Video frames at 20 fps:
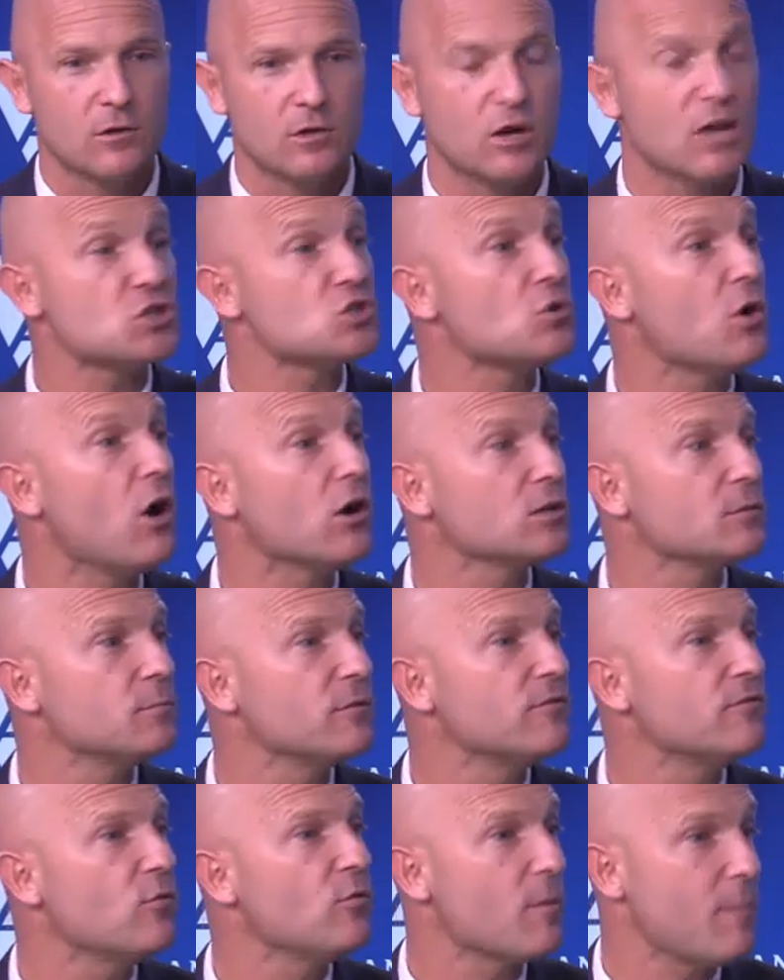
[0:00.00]
I talked
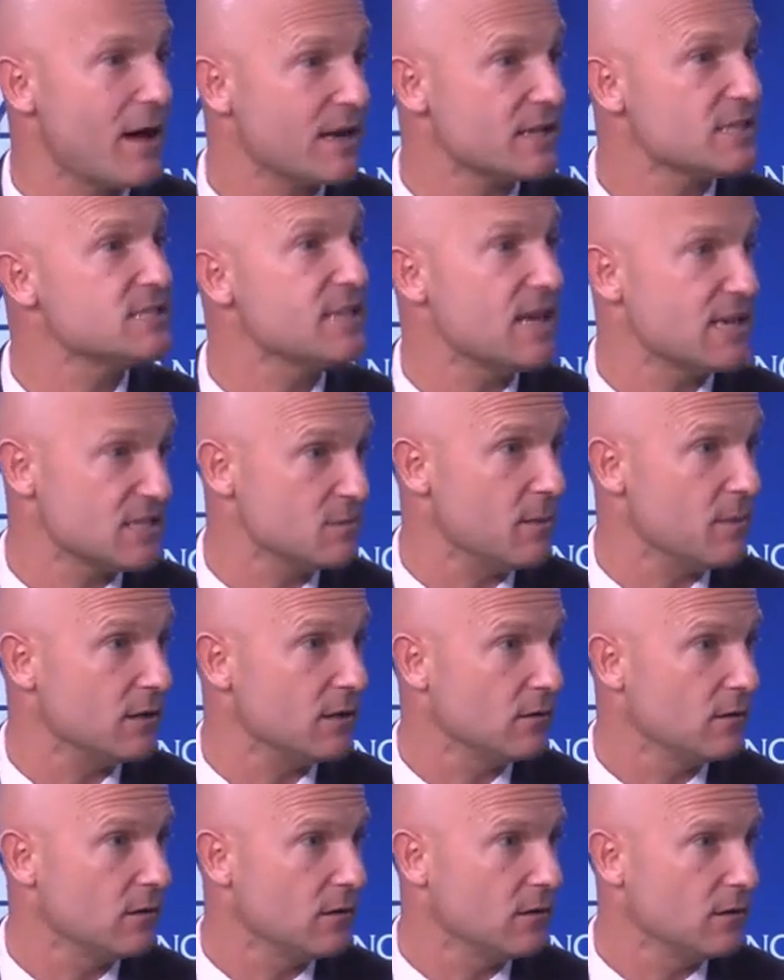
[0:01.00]
before about assessment.
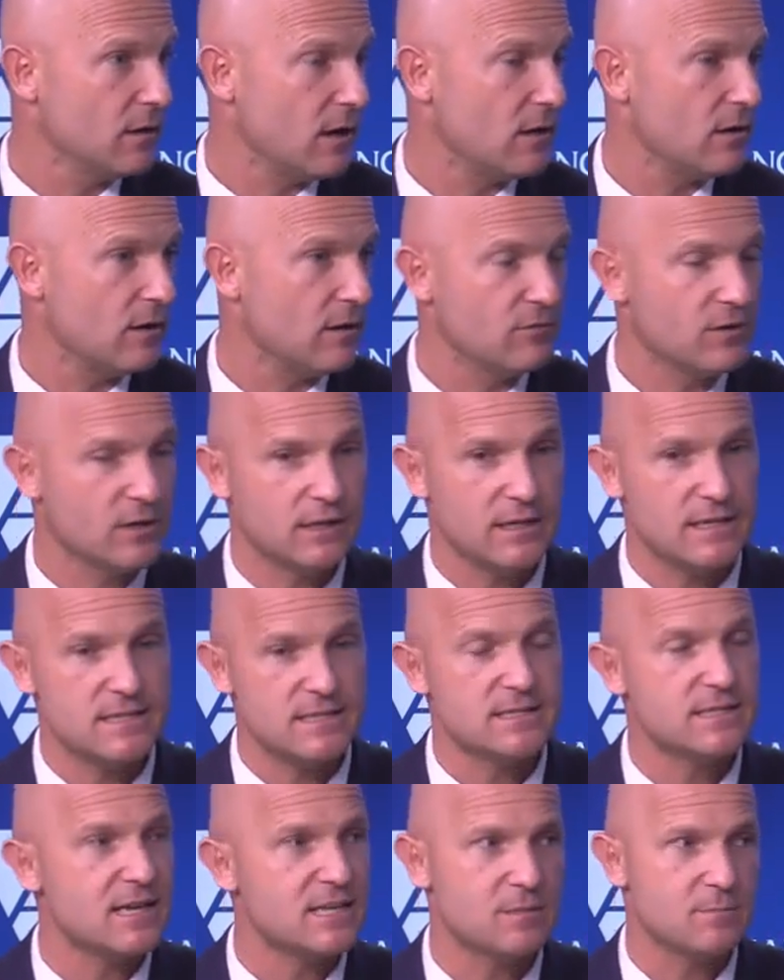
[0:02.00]
And really,
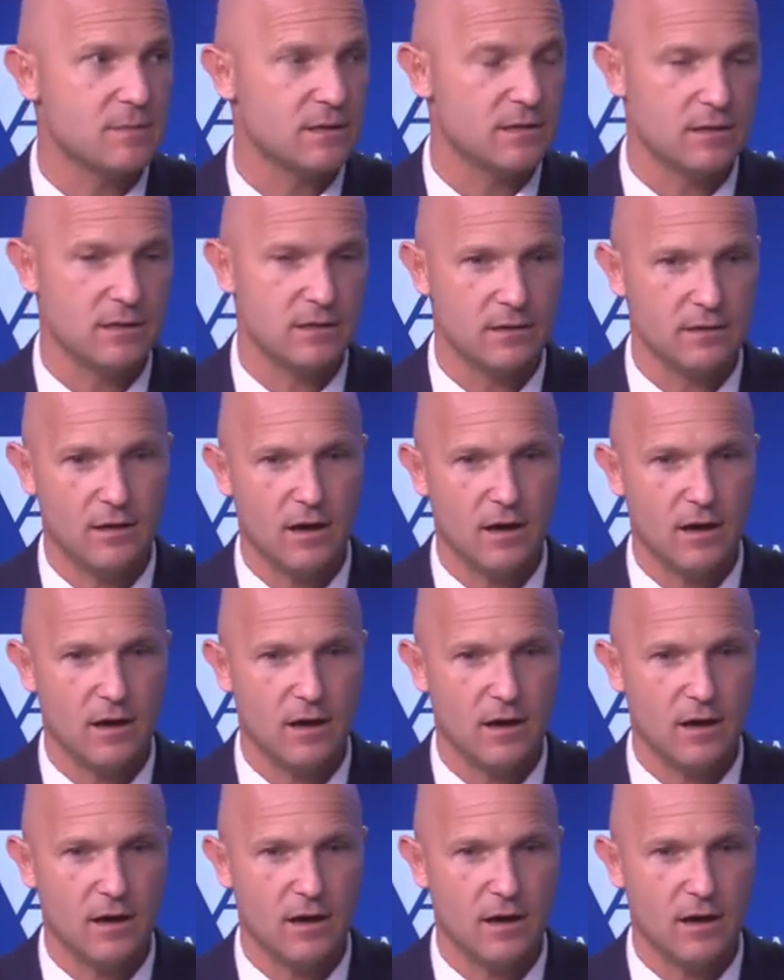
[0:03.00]
assessment